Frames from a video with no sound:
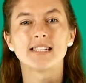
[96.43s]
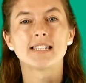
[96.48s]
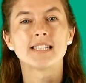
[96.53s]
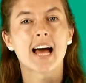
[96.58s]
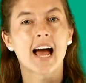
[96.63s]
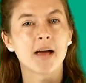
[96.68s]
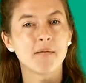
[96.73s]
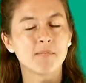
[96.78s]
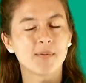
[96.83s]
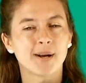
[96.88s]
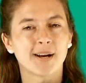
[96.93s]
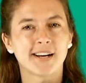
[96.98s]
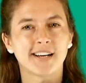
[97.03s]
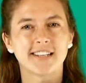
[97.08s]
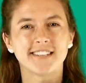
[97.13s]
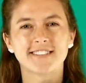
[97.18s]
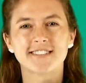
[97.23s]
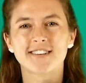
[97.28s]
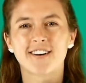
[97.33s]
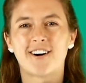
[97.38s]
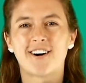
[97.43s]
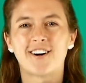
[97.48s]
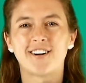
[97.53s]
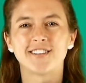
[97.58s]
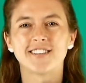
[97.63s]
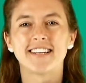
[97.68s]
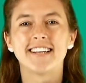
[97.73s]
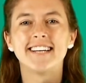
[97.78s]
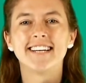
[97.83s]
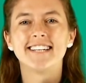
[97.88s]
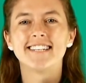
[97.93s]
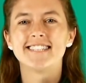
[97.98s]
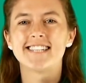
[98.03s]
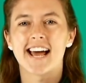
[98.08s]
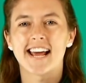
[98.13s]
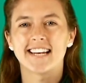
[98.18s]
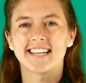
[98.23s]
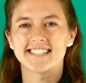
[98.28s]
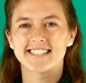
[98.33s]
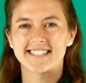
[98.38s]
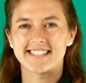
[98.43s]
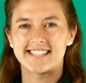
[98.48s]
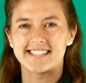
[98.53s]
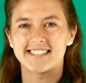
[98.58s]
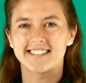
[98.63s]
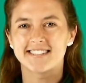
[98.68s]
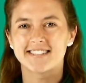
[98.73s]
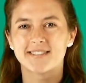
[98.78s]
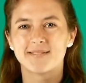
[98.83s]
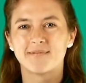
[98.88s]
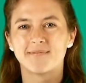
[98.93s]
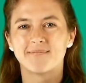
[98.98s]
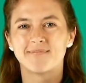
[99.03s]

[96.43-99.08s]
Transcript: time periods called dynasties.